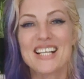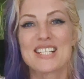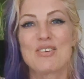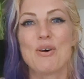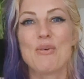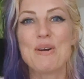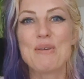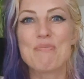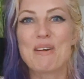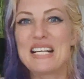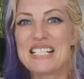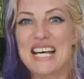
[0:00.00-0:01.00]
So I want to
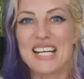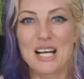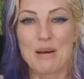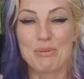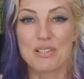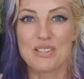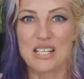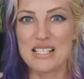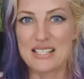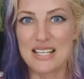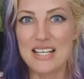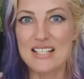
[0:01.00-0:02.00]
break down a couple of
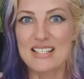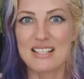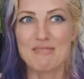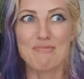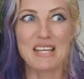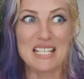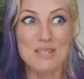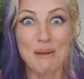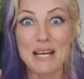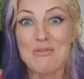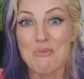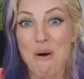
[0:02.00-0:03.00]
these things and
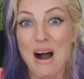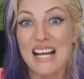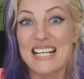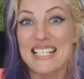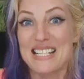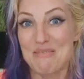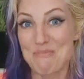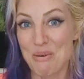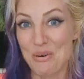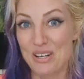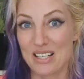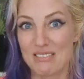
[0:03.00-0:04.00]
explain why it's
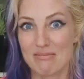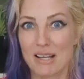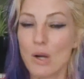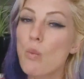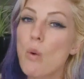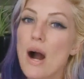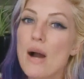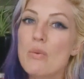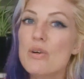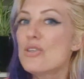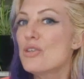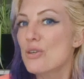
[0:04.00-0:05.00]
important. Like, why
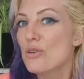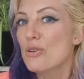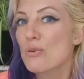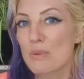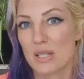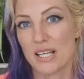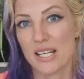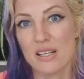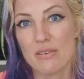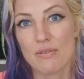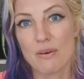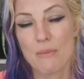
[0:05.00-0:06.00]
would you
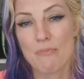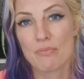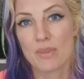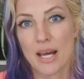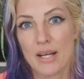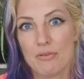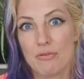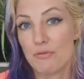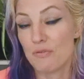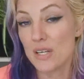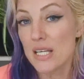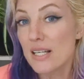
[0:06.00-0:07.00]
believe that
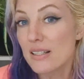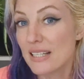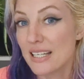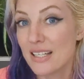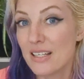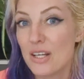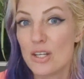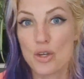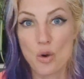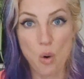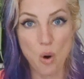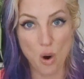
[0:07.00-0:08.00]
feeling
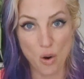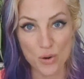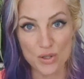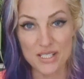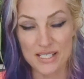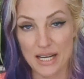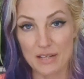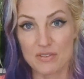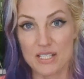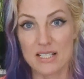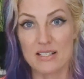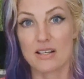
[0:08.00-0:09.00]
your own
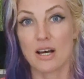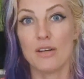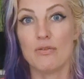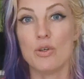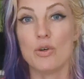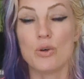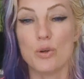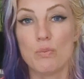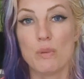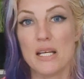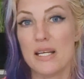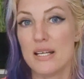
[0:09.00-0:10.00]
safety inside of you could
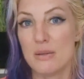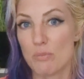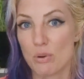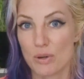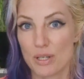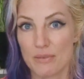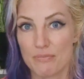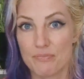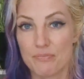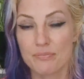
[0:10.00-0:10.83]
be important?